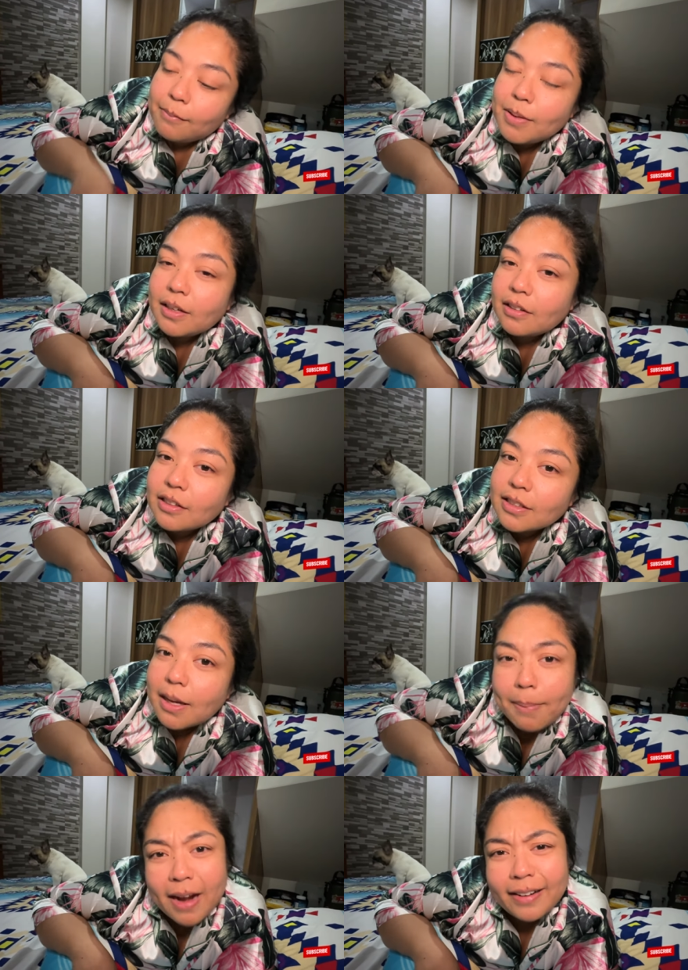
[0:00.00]
Because
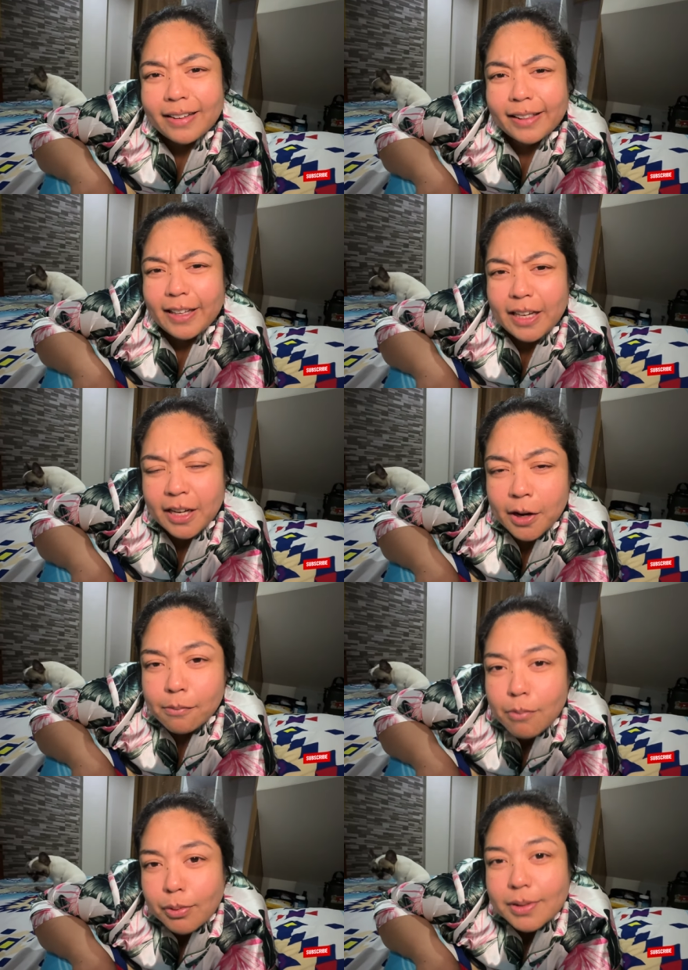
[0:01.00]
apparently,
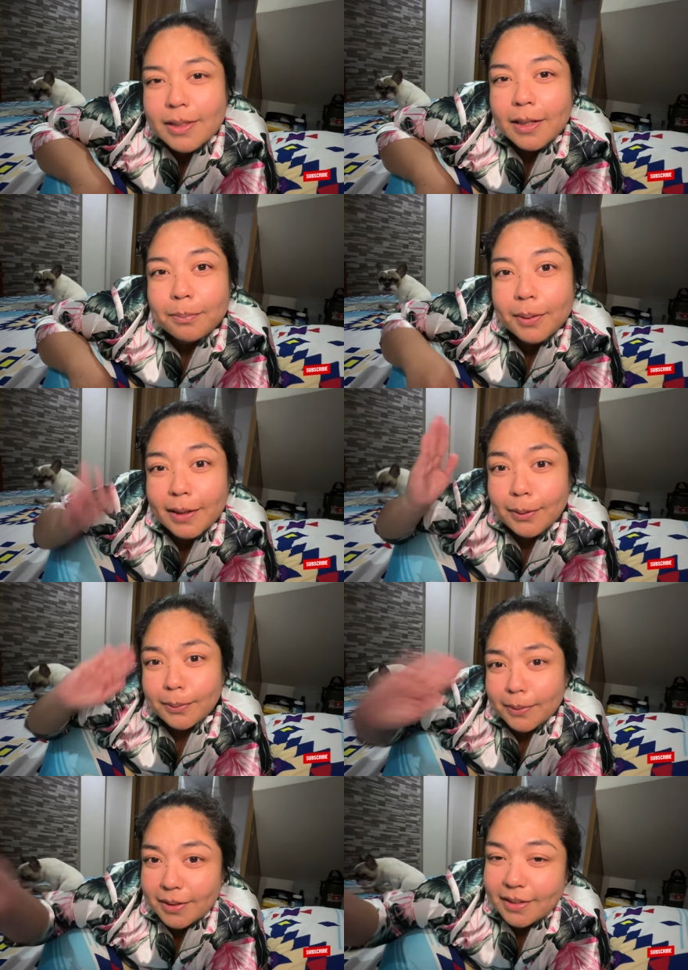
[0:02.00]
most ng pa
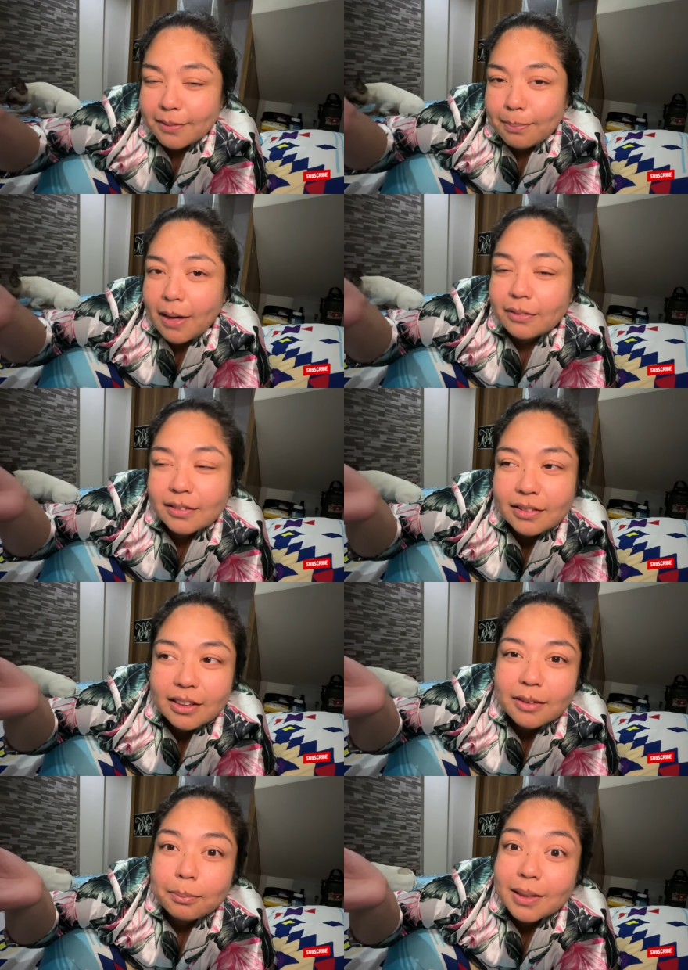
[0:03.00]
Ilocos bound
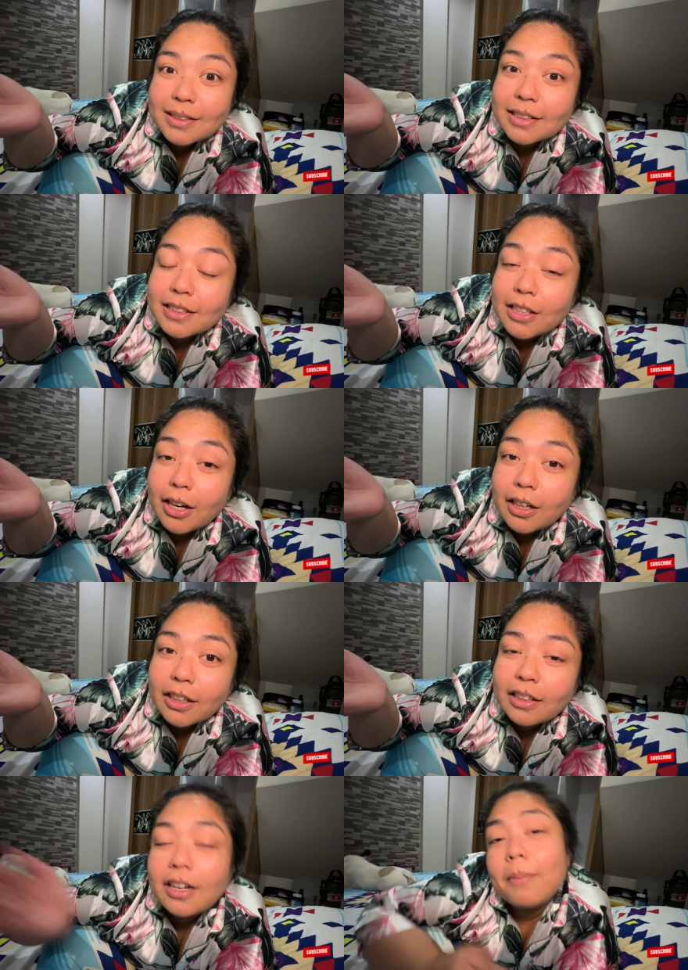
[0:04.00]
na buses are
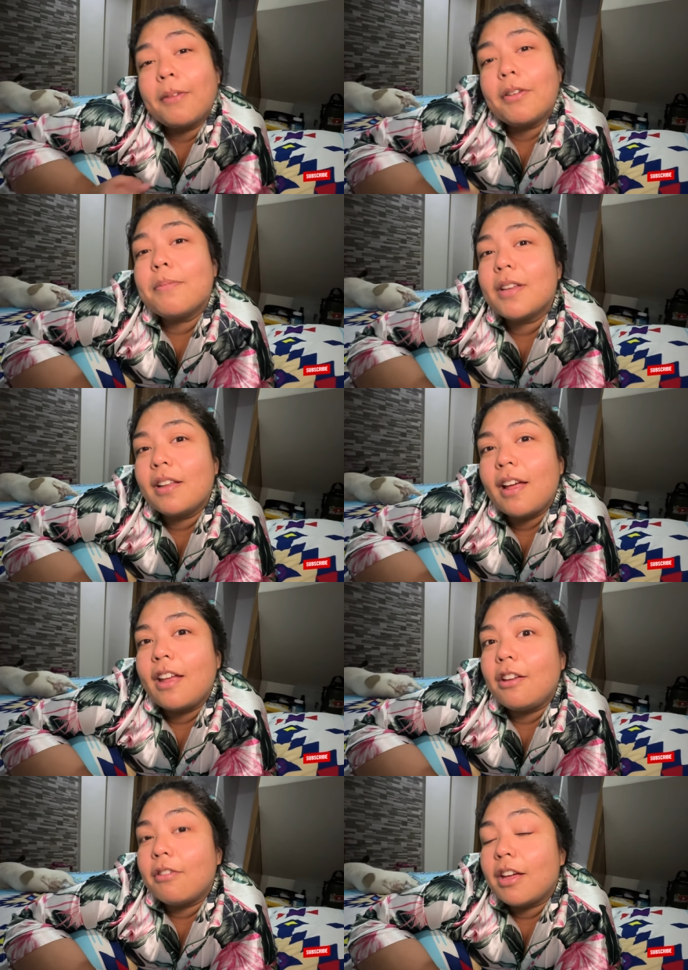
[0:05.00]
coming from Manila
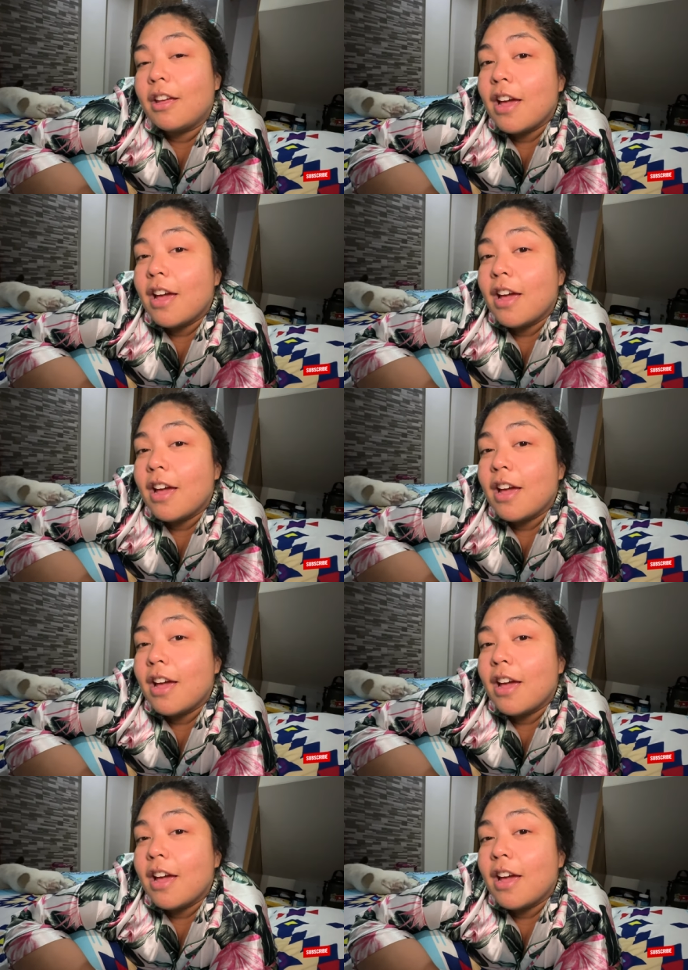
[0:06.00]
anyway.